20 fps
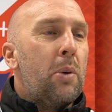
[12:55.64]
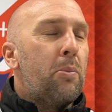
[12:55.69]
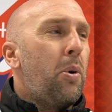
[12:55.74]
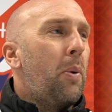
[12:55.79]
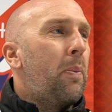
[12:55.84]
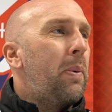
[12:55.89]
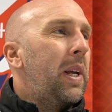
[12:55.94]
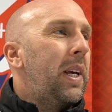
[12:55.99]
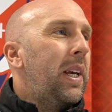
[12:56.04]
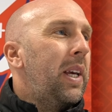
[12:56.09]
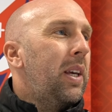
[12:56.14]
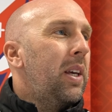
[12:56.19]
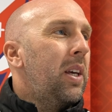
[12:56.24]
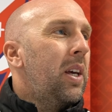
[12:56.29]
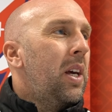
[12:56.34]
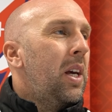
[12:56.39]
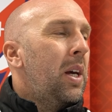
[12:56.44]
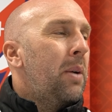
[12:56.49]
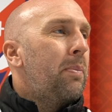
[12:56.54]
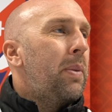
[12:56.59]
Probably
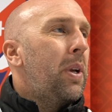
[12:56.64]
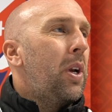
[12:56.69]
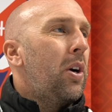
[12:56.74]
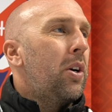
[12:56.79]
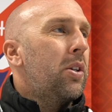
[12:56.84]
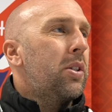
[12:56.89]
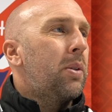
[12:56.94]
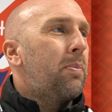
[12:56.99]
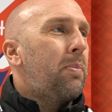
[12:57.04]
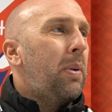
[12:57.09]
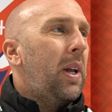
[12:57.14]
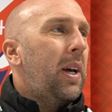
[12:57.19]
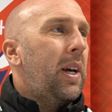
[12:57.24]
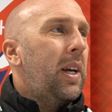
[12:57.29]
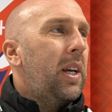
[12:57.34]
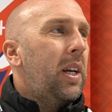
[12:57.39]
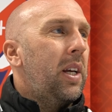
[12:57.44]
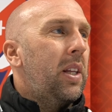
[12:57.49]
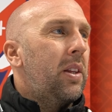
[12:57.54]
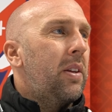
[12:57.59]
been asked to
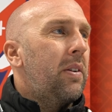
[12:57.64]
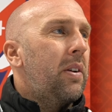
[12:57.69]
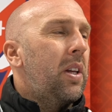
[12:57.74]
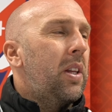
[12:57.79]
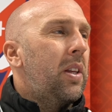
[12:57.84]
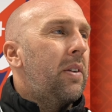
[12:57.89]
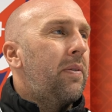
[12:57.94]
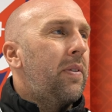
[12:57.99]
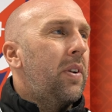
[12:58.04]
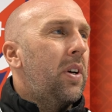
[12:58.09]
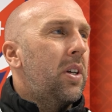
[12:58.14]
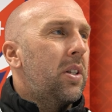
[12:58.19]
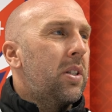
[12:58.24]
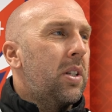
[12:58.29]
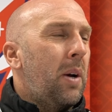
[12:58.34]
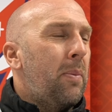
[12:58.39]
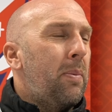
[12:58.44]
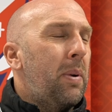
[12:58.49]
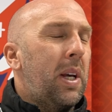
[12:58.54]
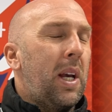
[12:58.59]
play in the
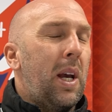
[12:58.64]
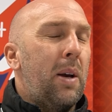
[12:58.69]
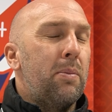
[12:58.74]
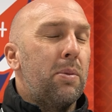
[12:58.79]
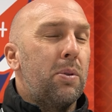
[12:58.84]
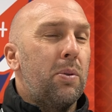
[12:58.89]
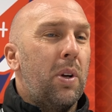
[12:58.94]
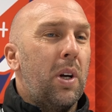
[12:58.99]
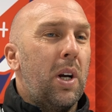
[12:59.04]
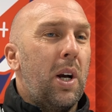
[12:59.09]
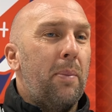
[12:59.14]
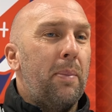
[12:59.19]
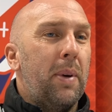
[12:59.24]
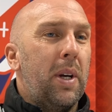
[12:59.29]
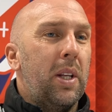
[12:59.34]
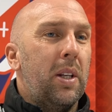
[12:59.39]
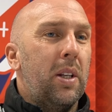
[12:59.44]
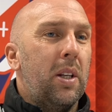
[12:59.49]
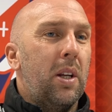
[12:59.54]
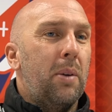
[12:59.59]
first couple of games when I come
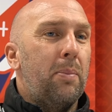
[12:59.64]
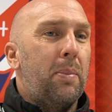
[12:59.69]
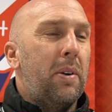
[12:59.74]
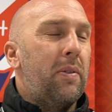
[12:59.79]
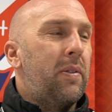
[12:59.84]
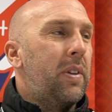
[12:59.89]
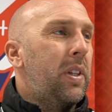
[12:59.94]
in, a bit